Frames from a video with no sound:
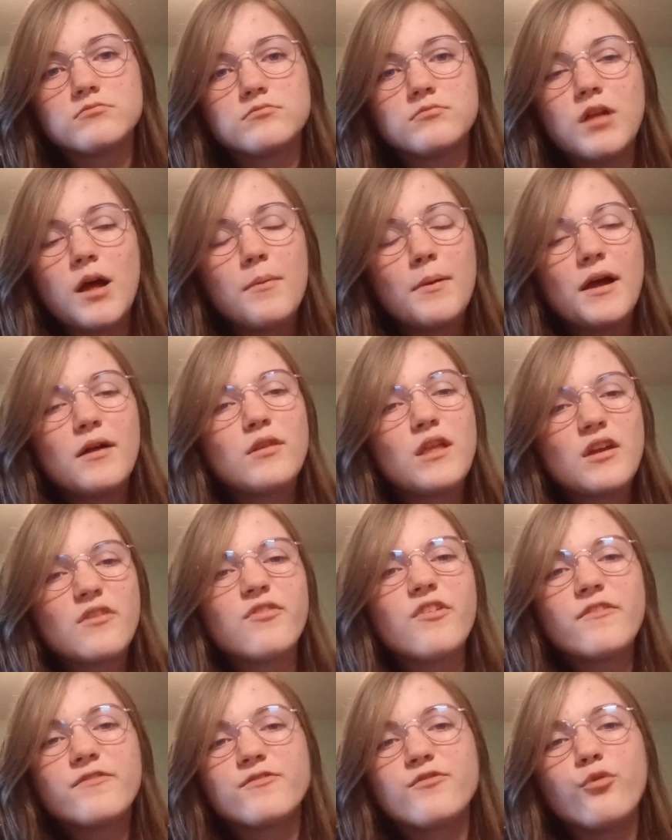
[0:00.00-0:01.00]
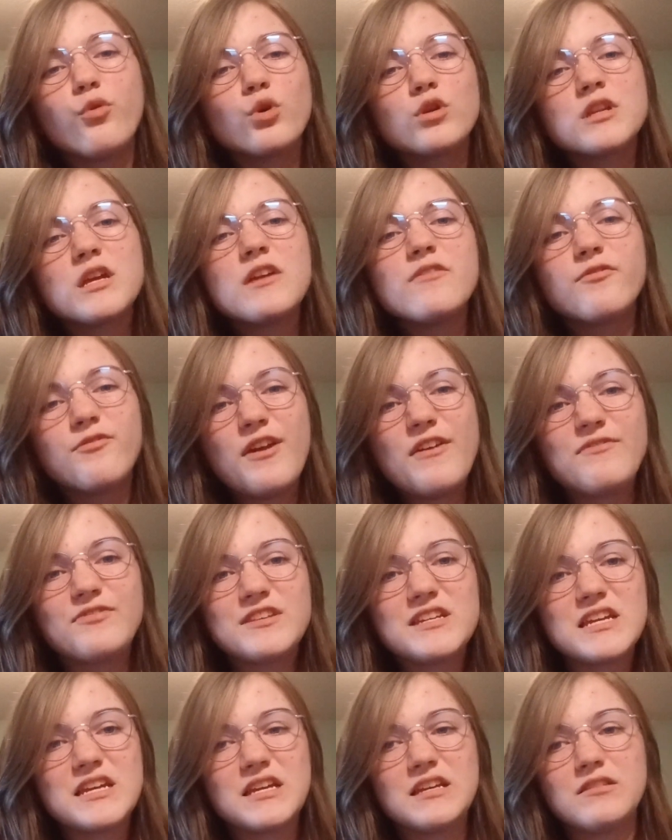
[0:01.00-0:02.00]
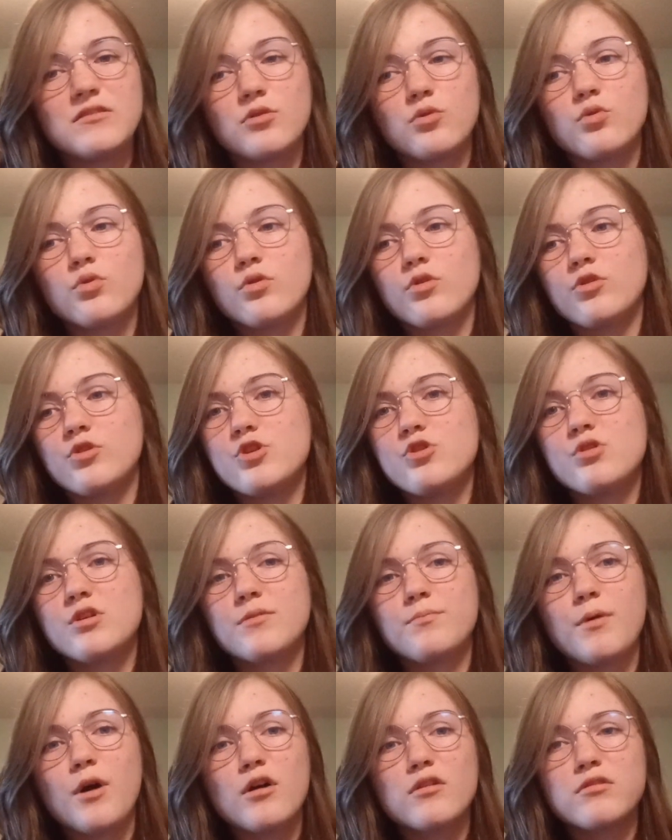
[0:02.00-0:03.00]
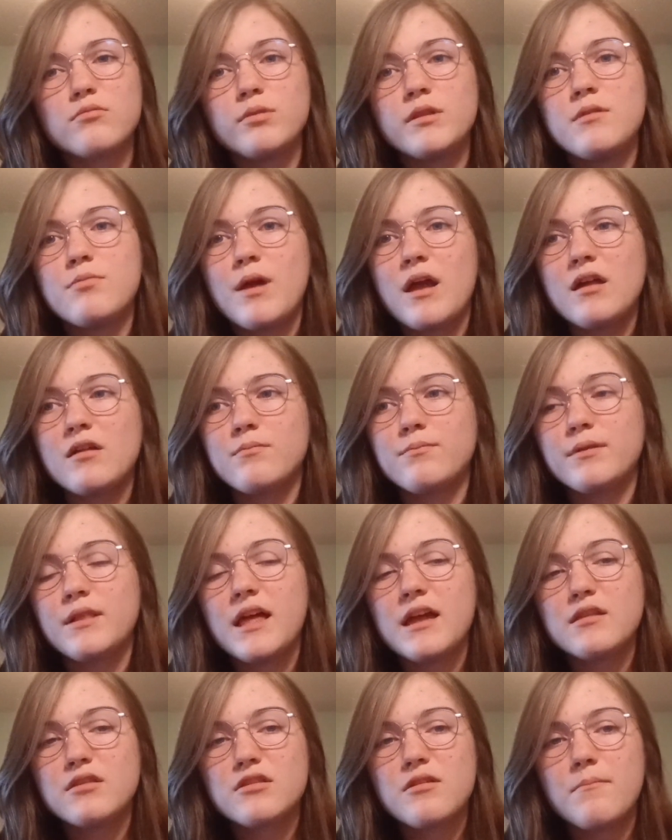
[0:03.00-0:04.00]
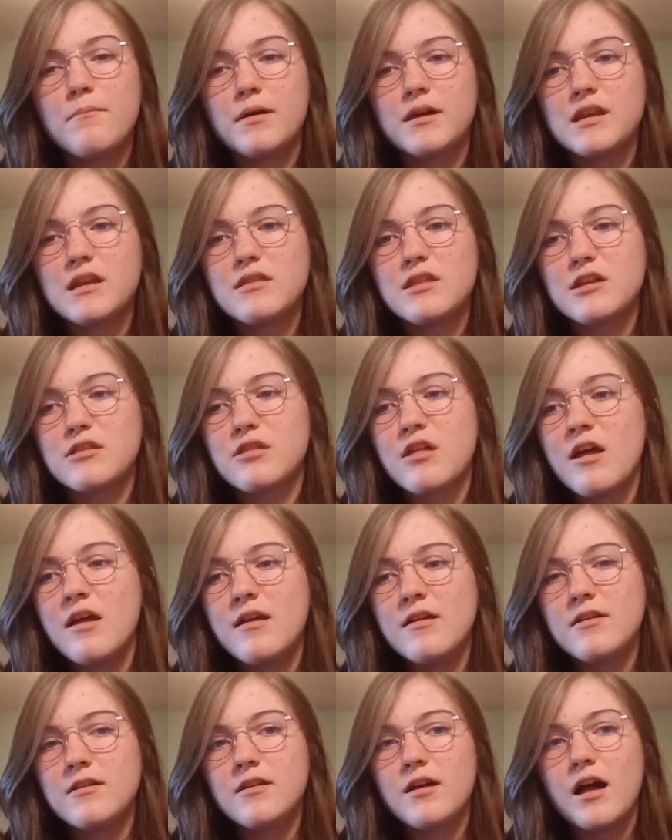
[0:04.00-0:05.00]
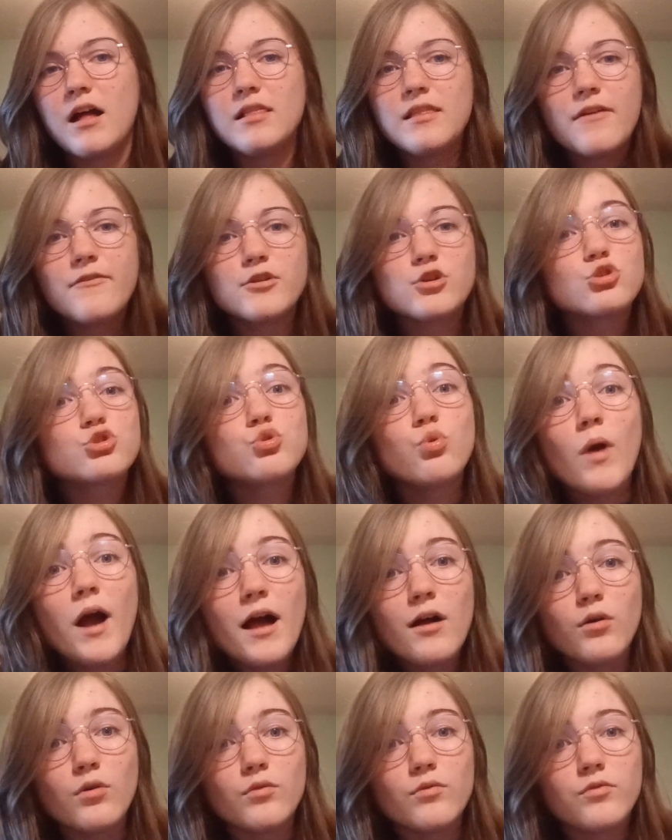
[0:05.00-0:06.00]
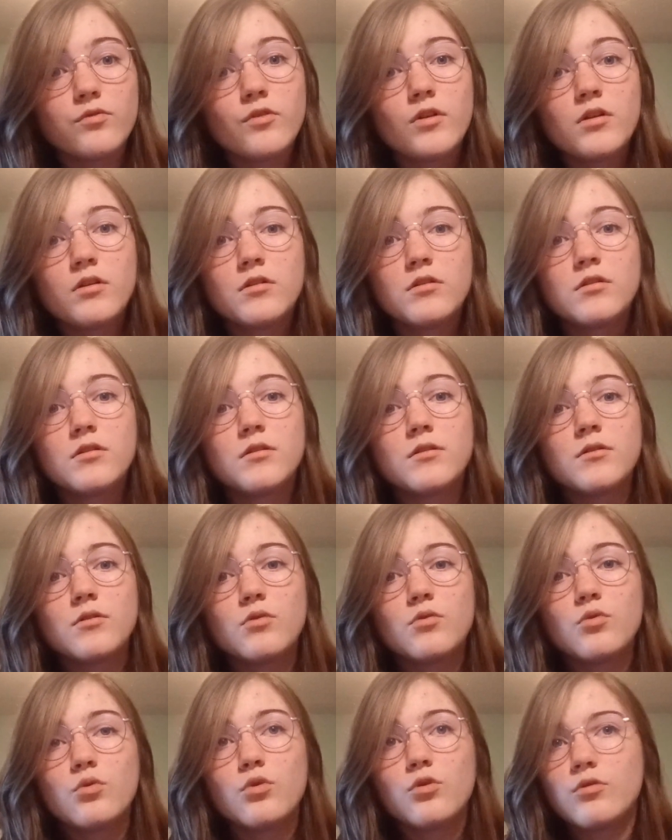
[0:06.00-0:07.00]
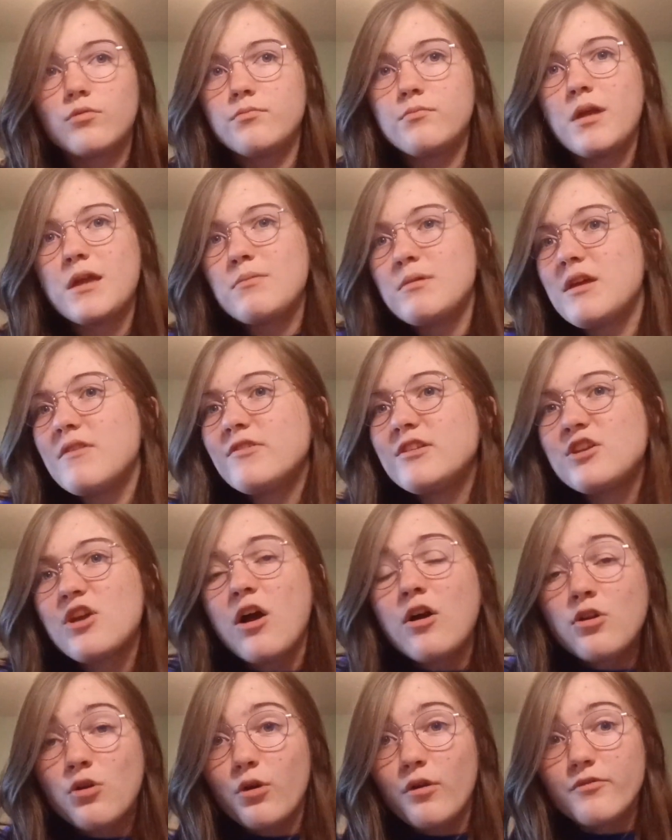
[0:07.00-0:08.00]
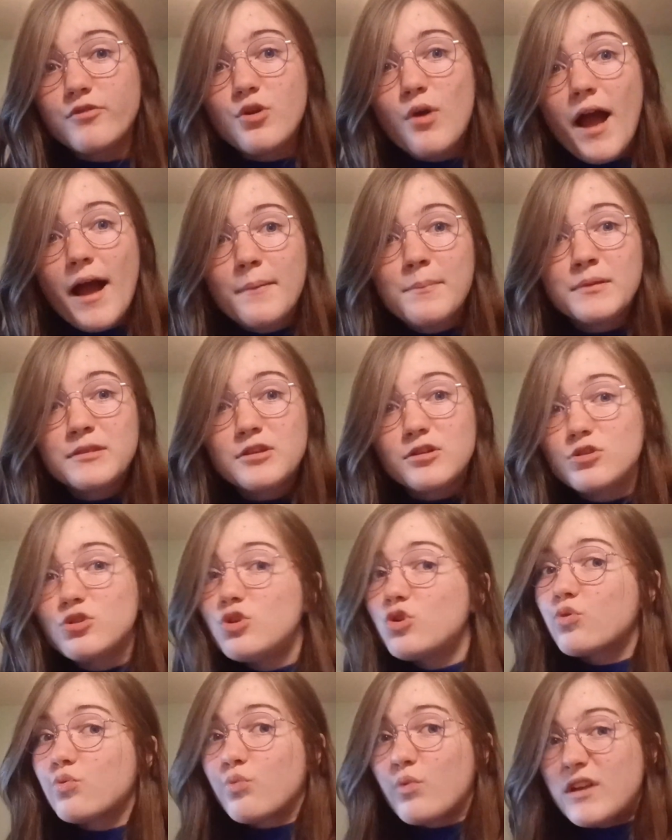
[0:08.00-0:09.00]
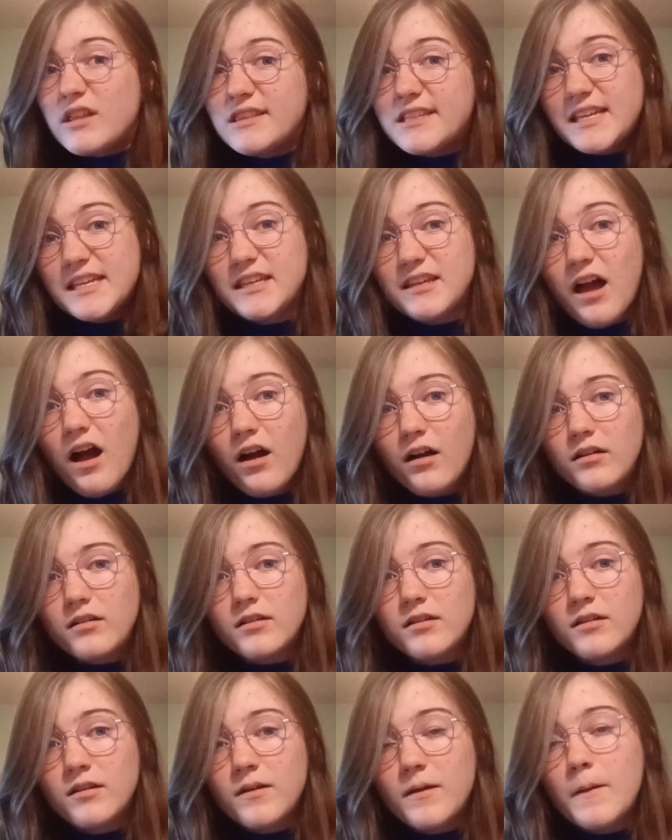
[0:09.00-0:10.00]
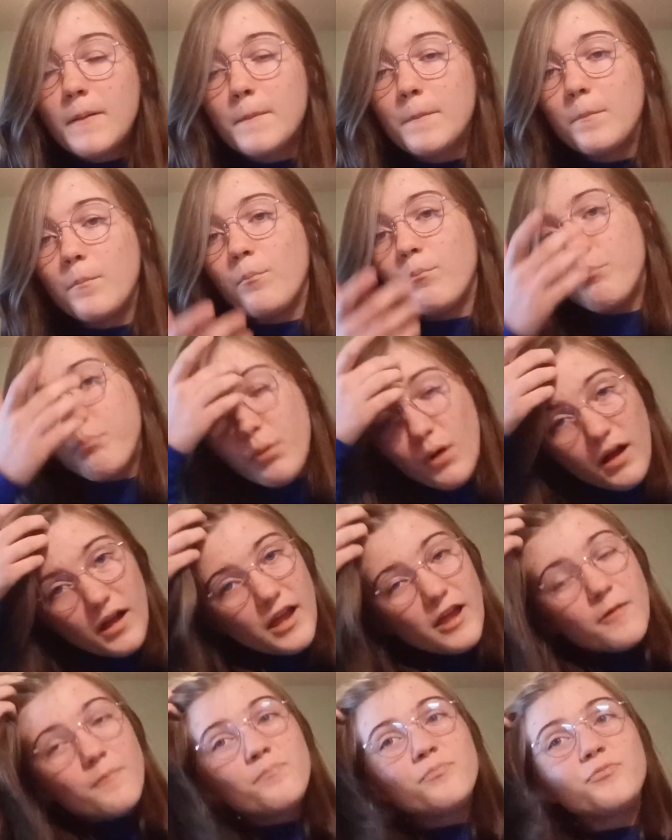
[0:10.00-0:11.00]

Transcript: about like 14, 15, or you could possibly play somebody that's 11 or 12. Or maybe even younger if you happen to look really young. But